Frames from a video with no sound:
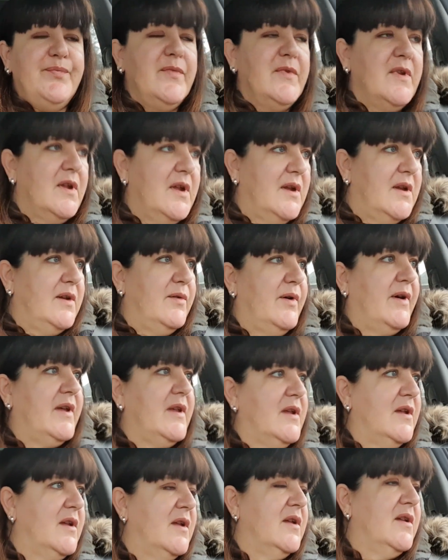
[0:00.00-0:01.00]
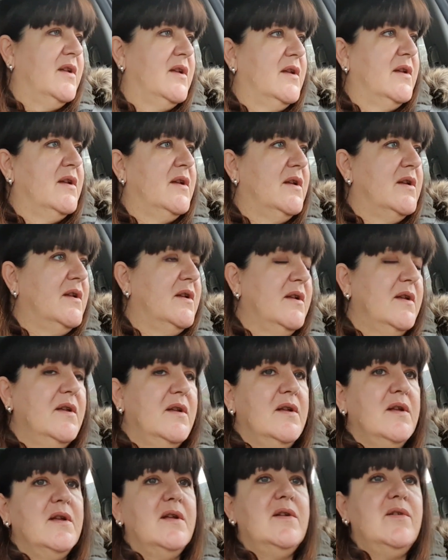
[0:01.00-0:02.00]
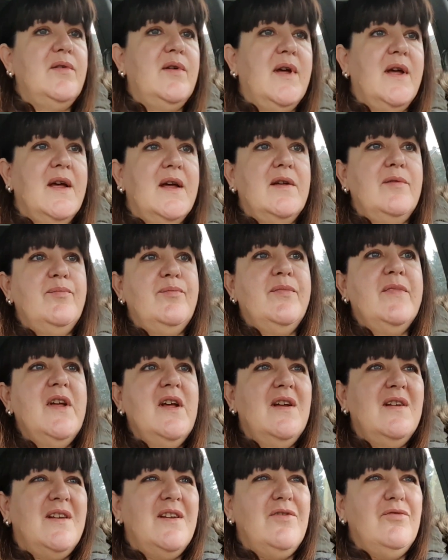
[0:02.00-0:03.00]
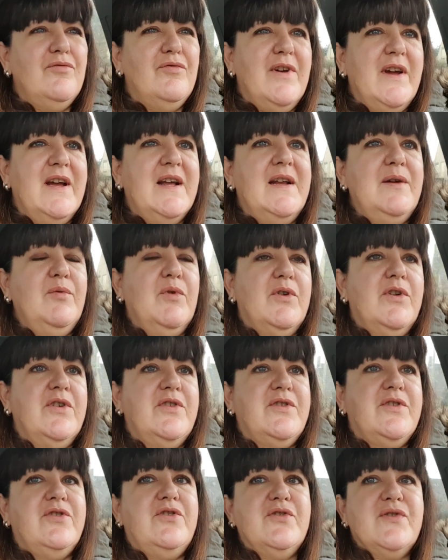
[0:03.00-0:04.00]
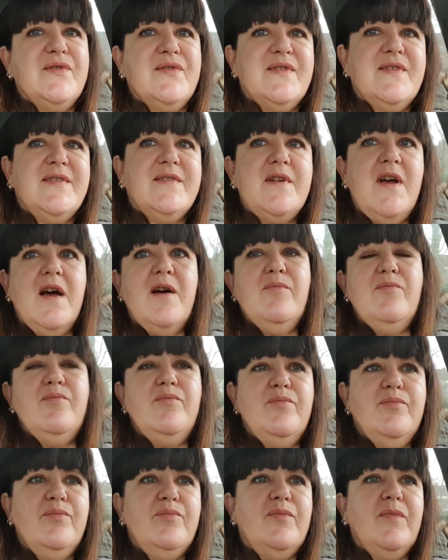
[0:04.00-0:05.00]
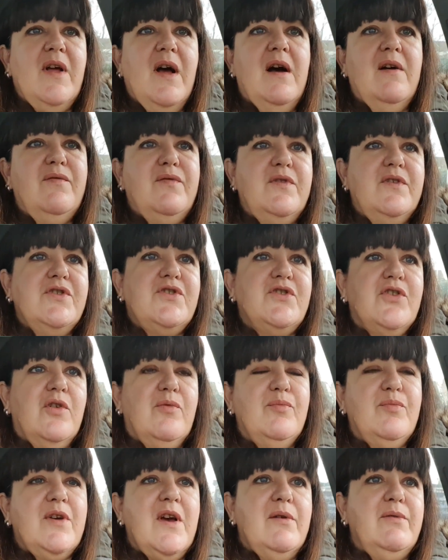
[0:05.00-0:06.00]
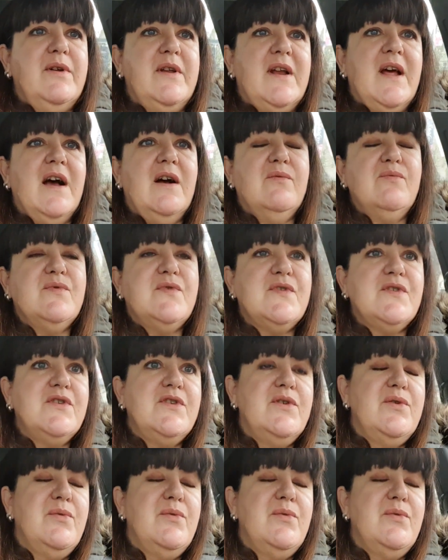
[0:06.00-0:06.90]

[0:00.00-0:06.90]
Anyway, okay. Didn't really want to just have the shop going out to